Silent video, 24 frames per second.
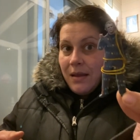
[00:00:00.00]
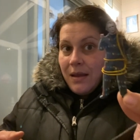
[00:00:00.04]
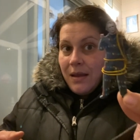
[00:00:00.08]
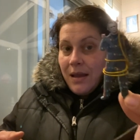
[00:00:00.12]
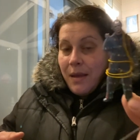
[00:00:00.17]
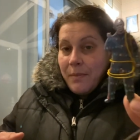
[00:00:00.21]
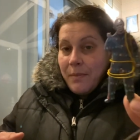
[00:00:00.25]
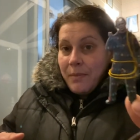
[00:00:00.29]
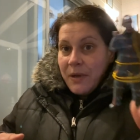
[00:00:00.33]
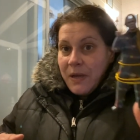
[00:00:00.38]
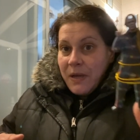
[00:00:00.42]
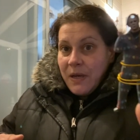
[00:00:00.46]

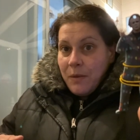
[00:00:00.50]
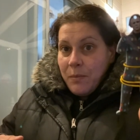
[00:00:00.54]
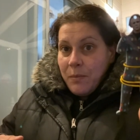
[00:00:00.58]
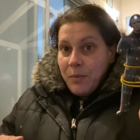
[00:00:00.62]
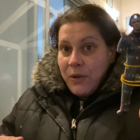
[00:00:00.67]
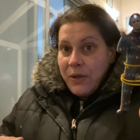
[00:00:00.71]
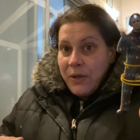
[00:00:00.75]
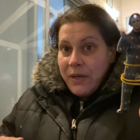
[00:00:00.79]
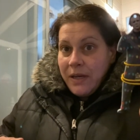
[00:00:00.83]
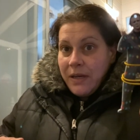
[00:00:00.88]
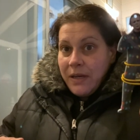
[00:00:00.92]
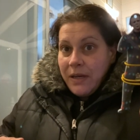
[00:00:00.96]
I'm going to
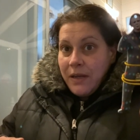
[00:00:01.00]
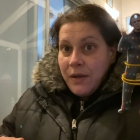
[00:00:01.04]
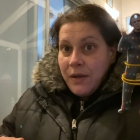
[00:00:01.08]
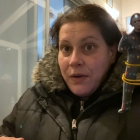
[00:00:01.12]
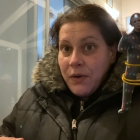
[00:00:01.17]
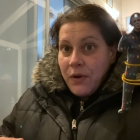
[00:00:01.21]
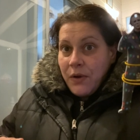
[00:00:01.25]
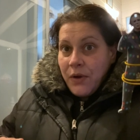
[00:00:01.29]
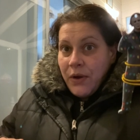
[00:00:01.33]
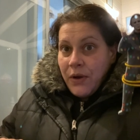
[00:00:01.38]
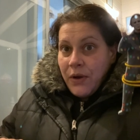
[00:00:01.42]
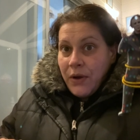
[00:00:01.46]
put it in
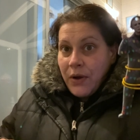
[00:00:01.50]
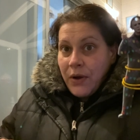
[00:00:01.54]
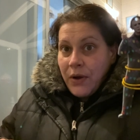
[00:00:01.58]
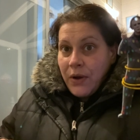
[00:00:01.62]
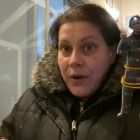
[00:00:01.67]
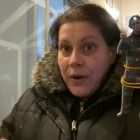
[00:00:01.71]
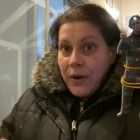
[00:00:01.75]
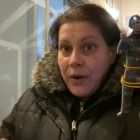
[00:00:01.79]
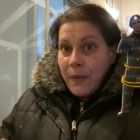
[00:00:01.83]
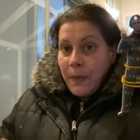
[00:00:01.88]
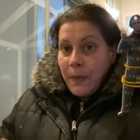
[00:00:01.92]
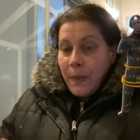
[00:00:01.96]

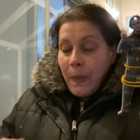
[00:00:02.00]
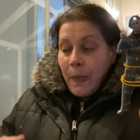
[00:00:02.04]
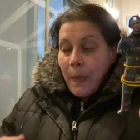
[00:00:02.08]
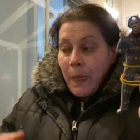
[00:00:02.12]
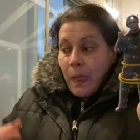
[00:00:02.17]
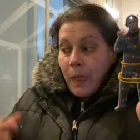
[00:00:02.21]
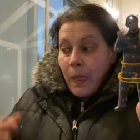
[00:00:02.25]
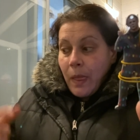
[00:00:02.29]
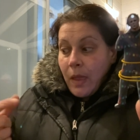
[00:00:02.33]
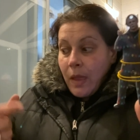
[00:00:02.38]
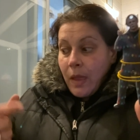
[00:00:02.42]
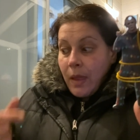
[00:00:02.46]
her
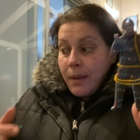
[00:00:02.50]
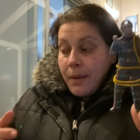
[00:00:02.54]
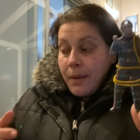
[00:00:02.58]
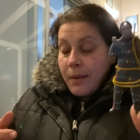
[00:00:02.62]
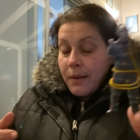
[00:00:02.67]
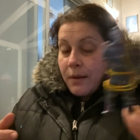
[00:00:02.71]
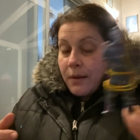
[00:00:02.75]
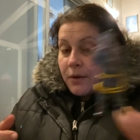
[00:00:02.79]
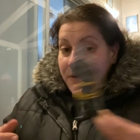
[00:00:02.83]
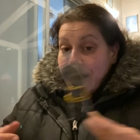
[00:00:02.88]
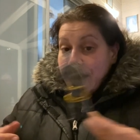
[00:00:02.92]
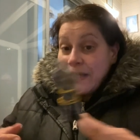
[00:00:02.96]

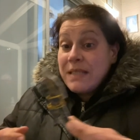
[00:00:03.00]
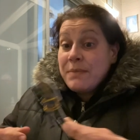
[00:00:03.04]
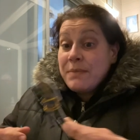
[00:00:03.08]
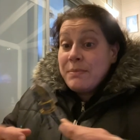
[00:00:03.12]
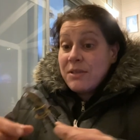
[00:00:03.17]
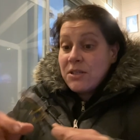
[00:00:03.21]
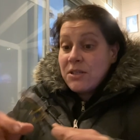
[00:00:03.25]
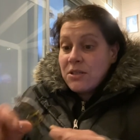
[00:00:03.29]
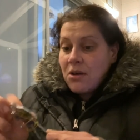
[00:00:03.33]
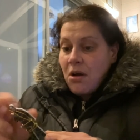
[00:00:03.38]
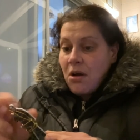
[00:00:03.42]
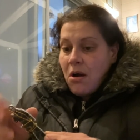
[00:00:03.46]

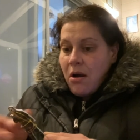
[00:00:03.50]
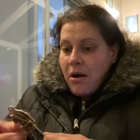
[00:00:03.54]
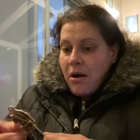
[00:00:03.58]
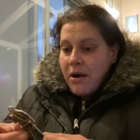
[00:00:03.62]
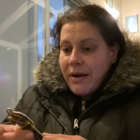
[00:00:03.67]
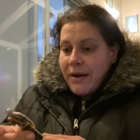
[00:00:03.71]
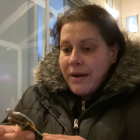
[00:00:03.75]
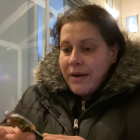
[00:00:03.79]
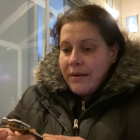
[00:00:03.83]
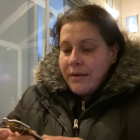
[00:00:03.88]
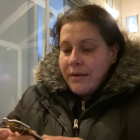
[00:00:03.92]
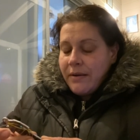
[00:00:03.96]
Christmas
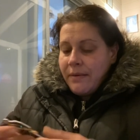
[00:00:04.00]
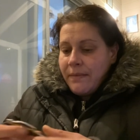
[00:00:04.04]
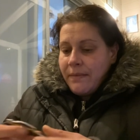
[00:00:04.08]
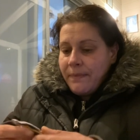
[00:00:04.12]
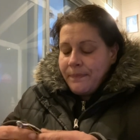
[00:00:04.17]
card.